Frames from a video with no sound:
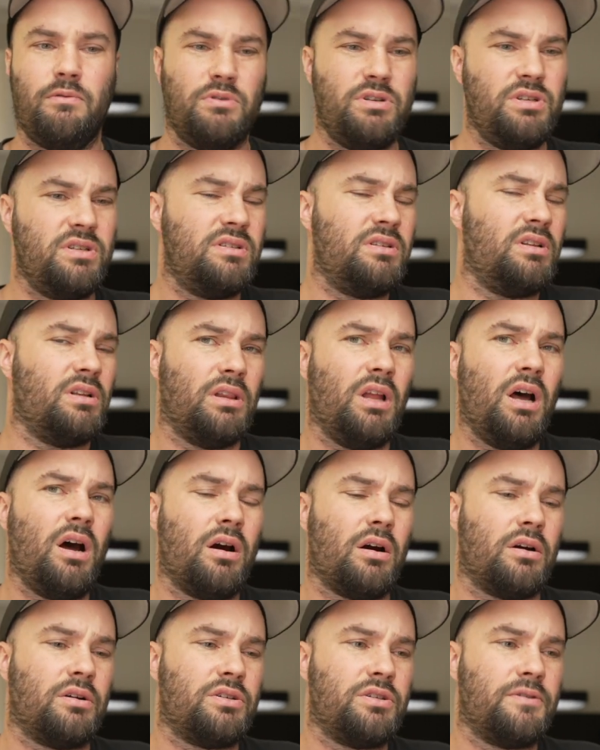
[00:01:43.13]
which isn't
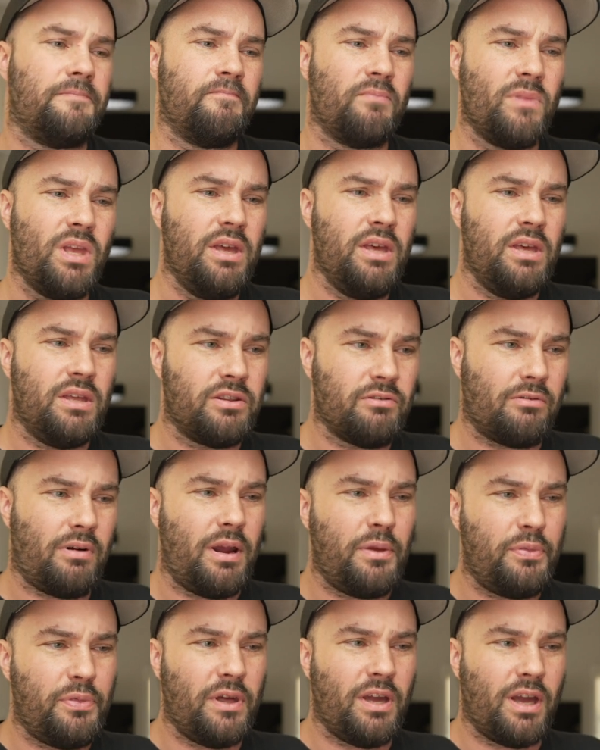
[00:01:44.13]
large. The
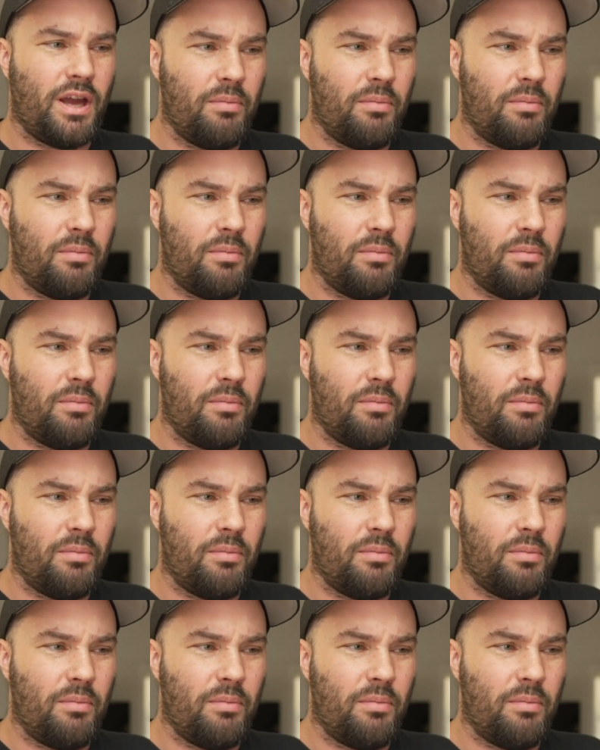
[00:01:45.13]
great thing